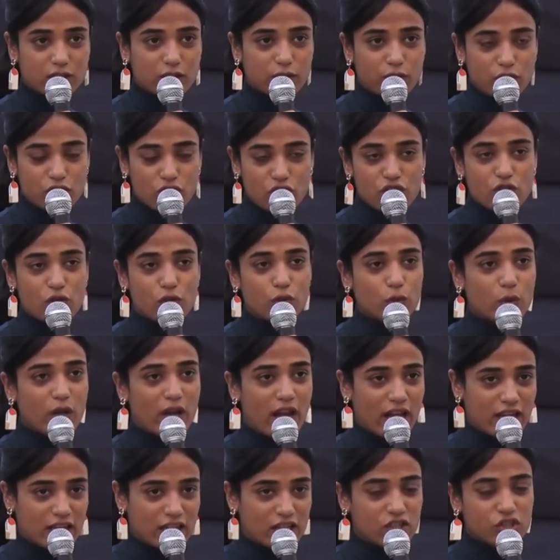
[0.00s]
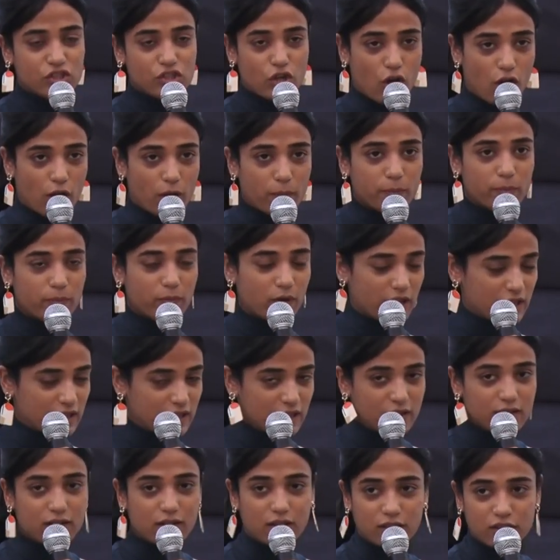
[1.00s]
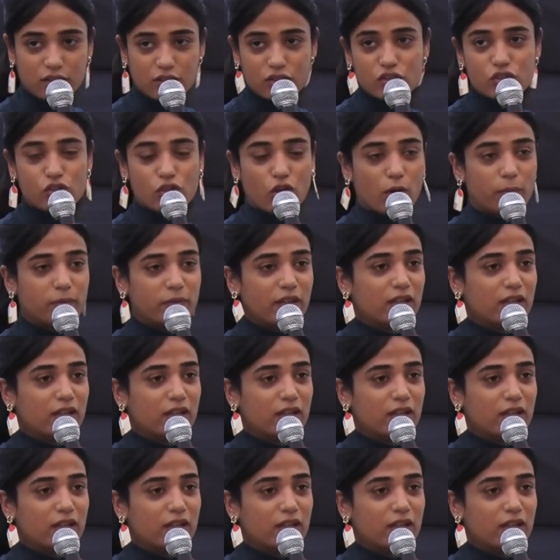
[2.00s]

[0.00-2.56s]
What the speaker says: If you just go to any shop, any curtain shop,